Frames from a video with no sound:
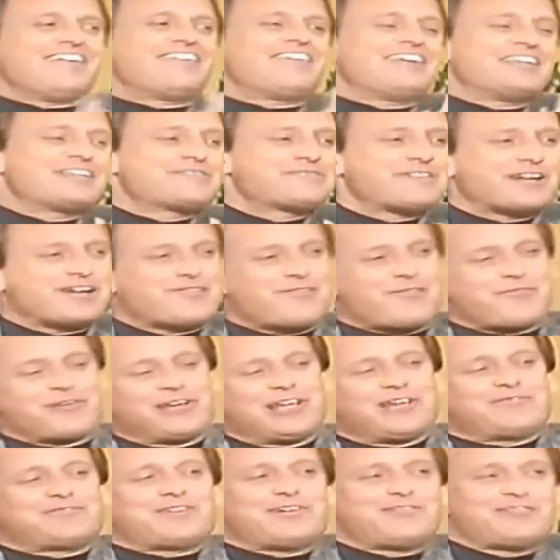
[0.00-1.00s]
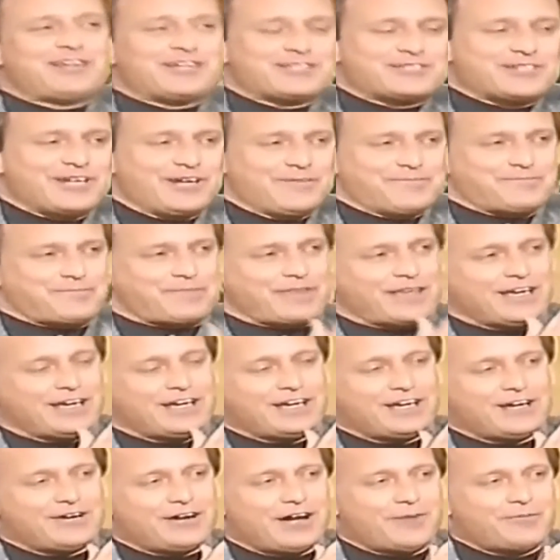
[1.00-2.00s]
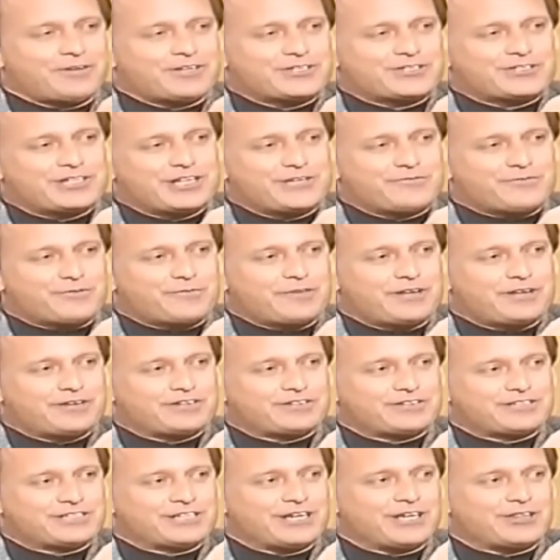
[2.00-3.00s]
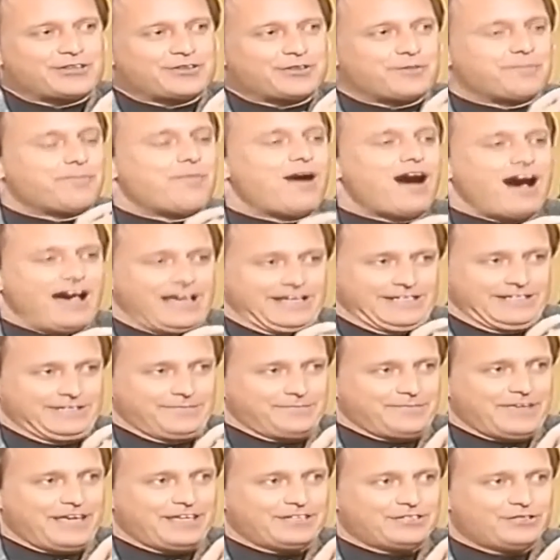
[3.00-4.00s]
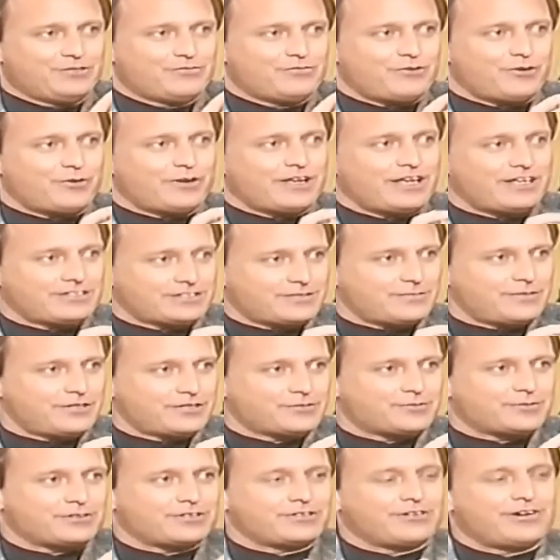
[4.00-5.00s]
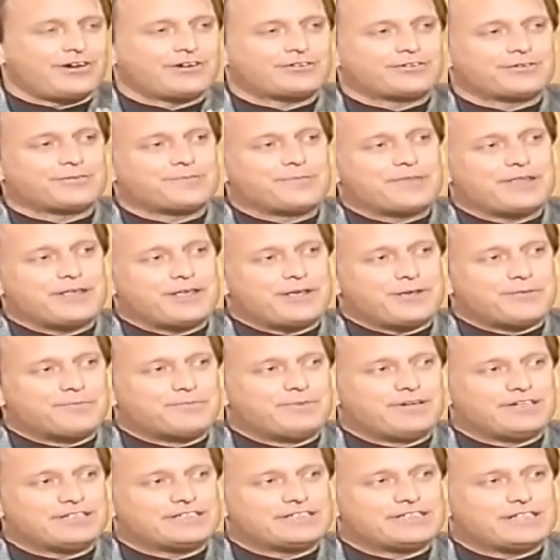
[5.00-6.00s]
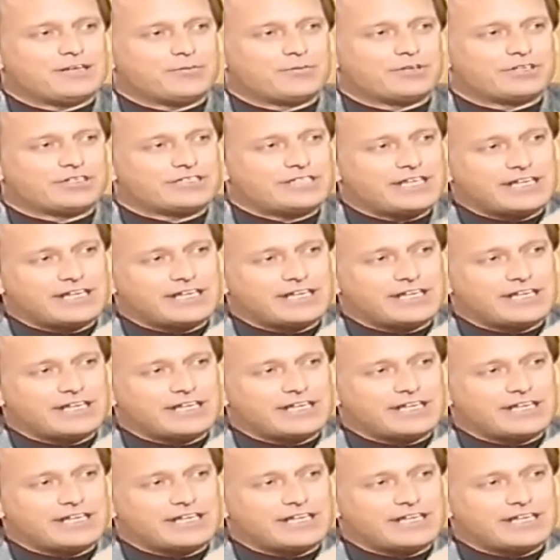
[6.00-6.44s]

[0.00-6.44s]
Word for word: right, let's pick up where we left off last time. Uh, I want to study for a minute together the mind, and you've already had some of this with the doctor, but uh, we're going to